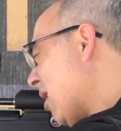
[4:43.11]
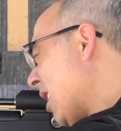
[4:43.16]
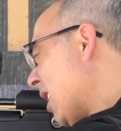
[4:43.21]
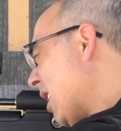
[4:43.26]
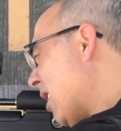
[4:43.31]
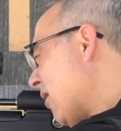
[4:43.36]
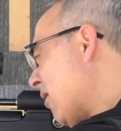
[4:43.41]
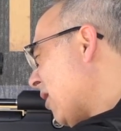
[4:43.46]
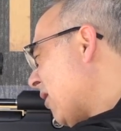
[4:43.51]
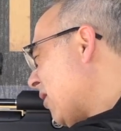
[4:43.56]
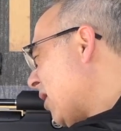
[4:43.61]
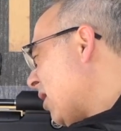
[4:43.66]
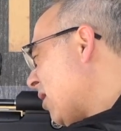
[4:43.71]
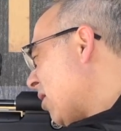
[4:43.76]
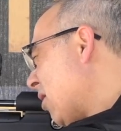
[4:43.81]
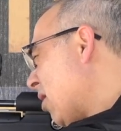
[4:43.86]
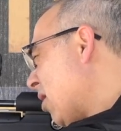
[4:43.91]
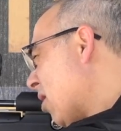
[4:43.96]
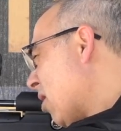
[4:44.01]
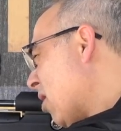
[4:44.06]
at
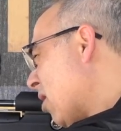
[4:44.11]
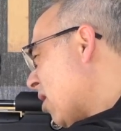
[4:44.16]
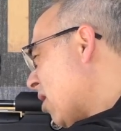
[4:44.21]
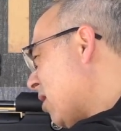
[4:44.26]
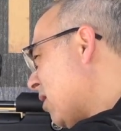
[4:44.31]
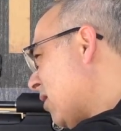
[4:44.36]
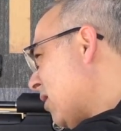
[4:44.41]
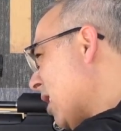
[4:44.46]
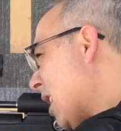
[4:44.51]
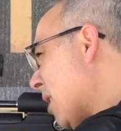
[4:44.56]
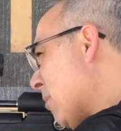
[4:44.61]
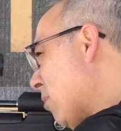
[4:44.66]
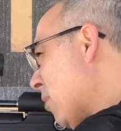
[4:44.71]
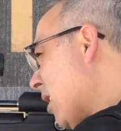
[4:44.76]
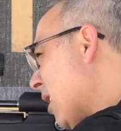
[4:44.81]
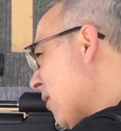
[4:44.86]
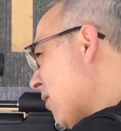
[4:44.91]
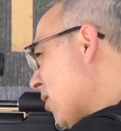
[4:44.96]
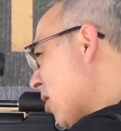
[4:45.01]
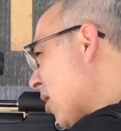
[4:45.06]
52 yards, top
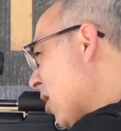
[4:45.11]
left